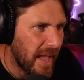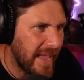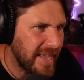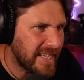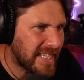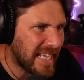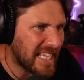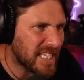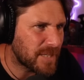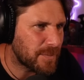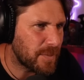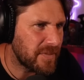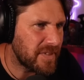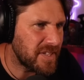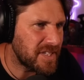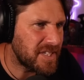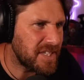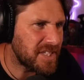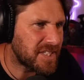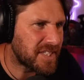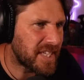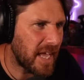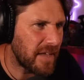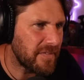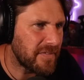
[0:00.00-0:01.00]
Casper, this
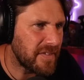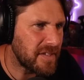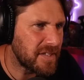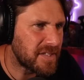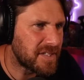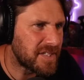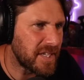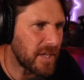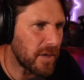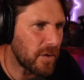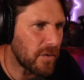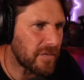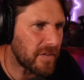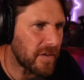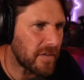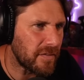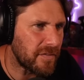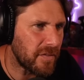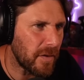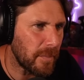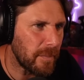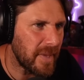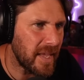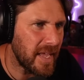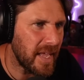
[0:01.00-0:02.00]
is Kevin Silver
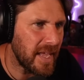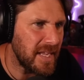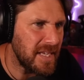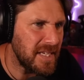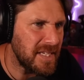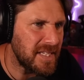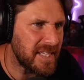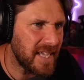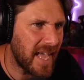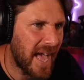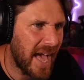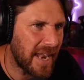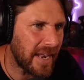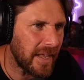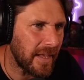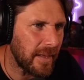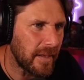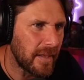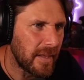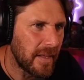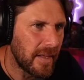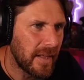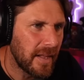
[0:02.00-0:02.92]
from Indiana.